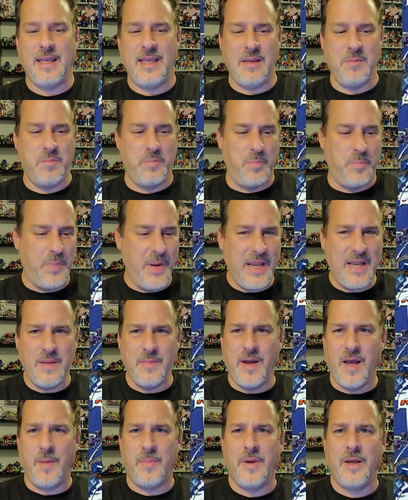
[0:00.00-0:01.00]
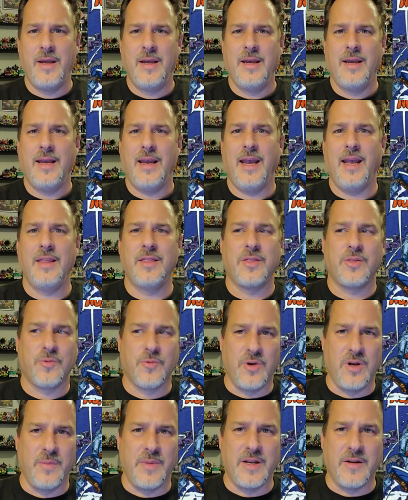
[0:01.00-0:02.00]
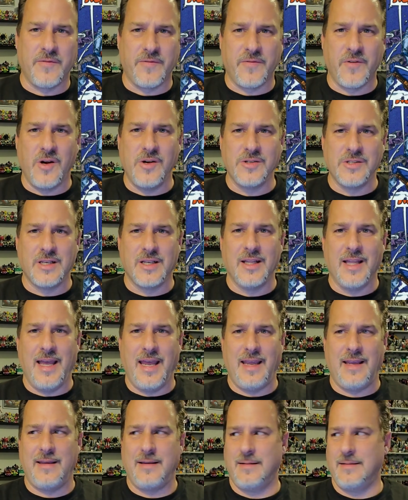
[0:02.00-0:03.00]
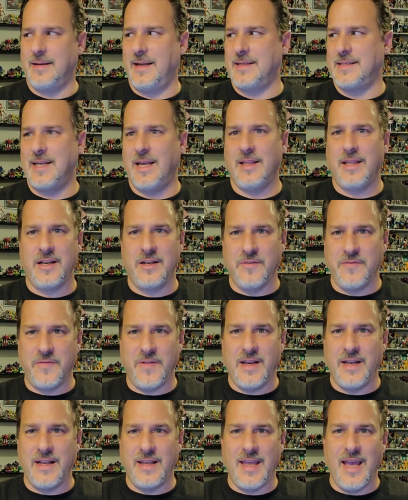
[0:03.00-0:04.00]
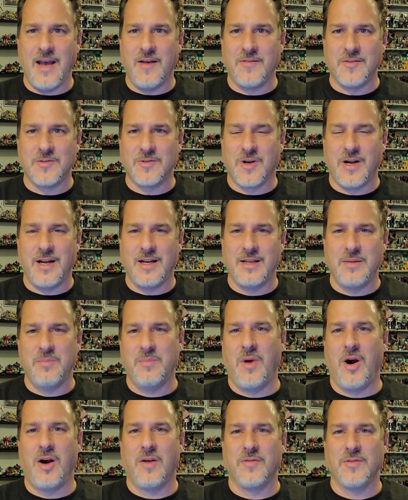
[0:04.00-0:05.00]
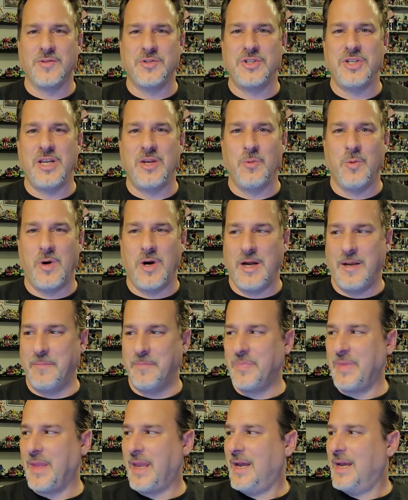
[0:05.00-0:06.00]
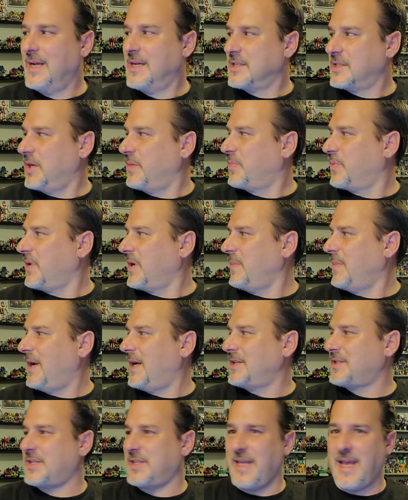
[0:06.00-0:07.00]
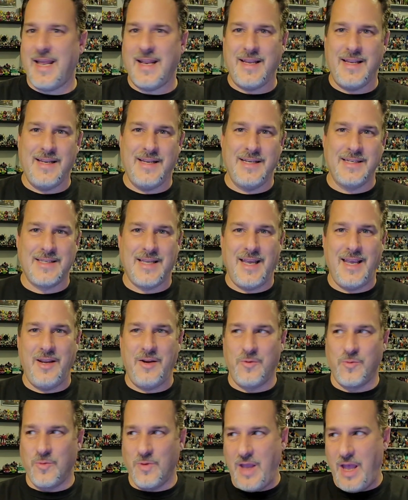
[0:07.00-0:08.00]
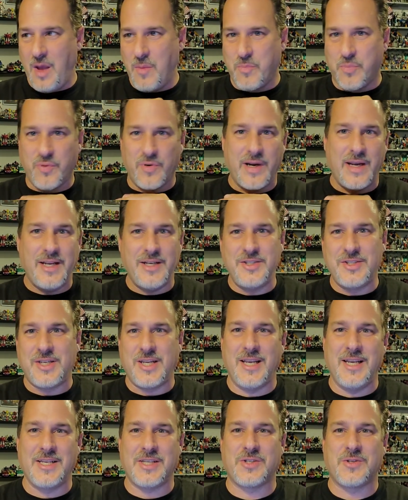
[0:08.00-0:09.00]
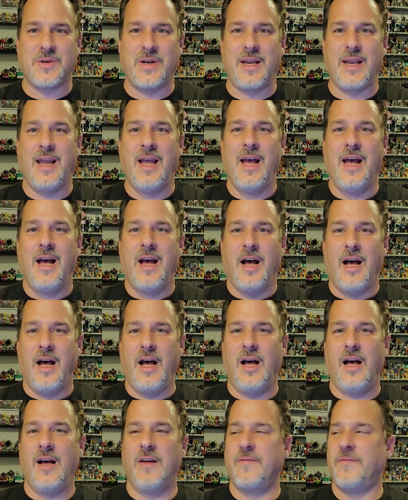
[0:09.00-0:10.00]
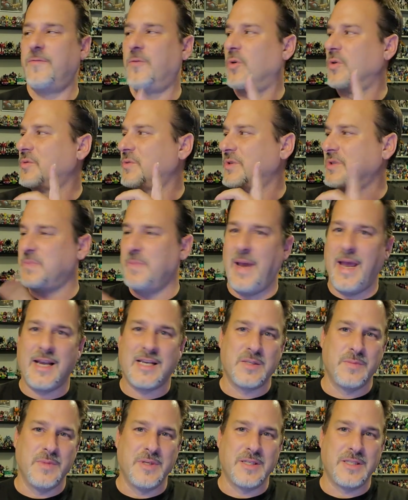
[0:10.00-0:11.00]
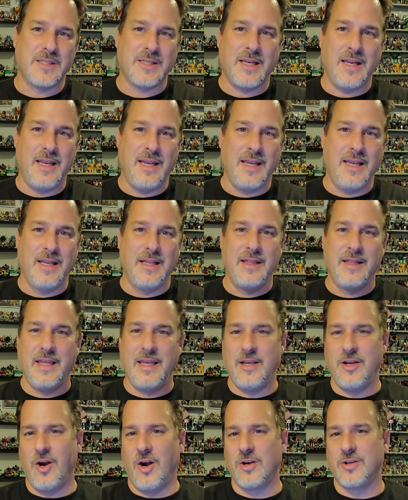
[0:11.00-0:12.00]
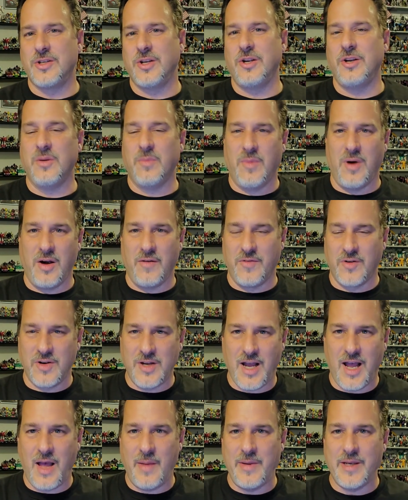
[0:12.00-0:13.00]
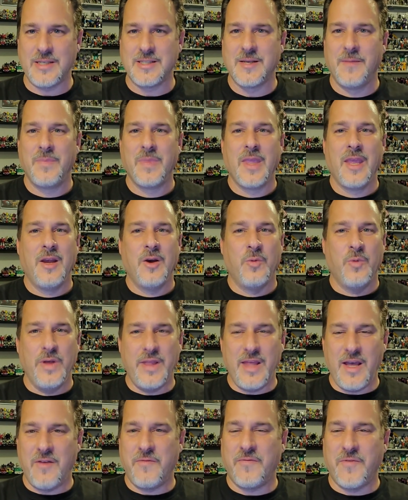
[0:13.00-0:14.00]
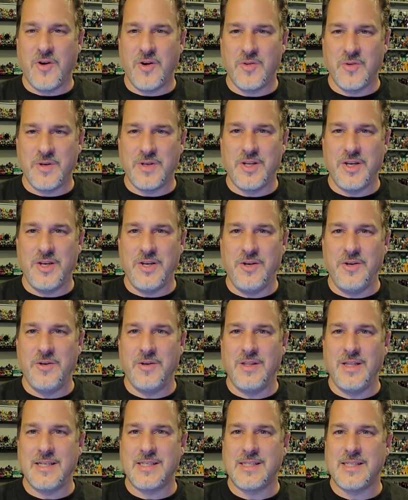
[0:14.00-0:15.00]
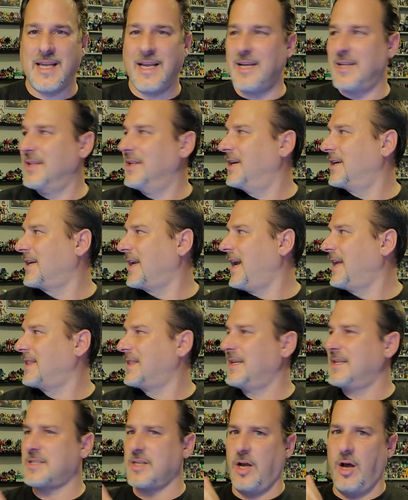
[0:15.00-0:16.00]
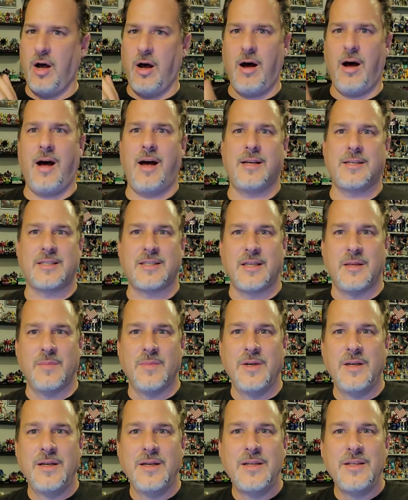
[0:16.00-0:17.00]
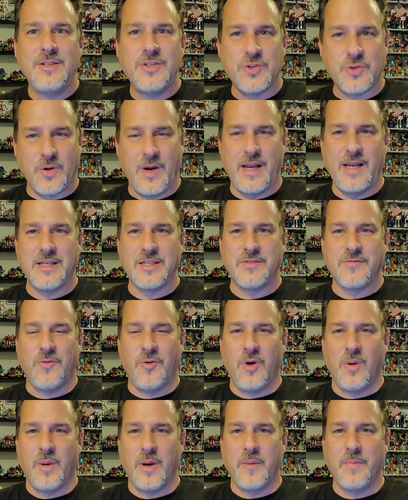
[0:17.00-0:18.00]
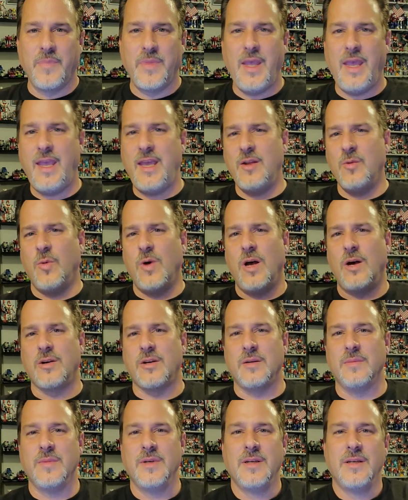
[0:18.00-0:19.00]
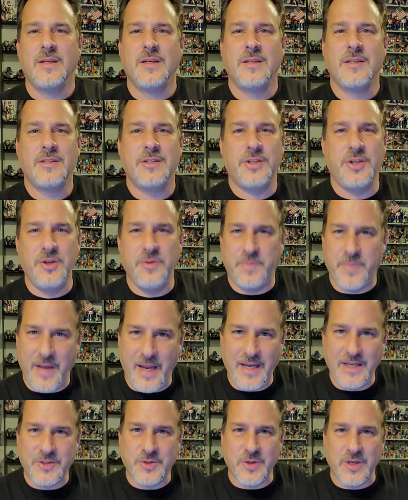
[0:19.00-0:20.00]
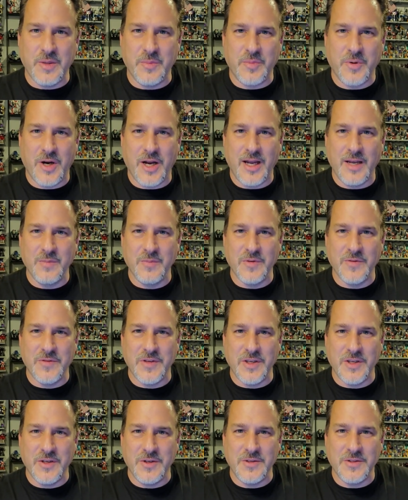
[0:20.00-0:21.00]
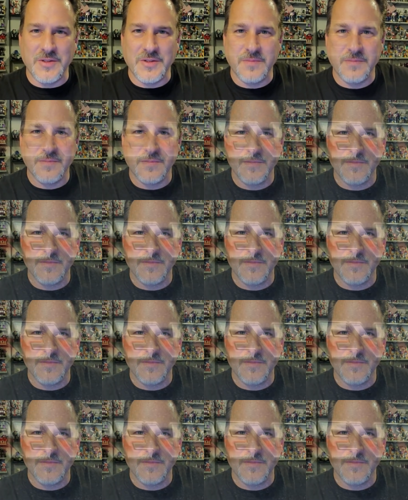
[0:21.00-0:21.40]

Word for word: He beat him up and threw him in a frozen lake, and that's how they defeated Galvatron in Marvel G1. So pretty much that is a abridged history of Fortress Maximus in the cartoon of Marvel Comics. Without further ado, let's take a look at this awesome Transformer. And welcome to Patriot Prime Reviews.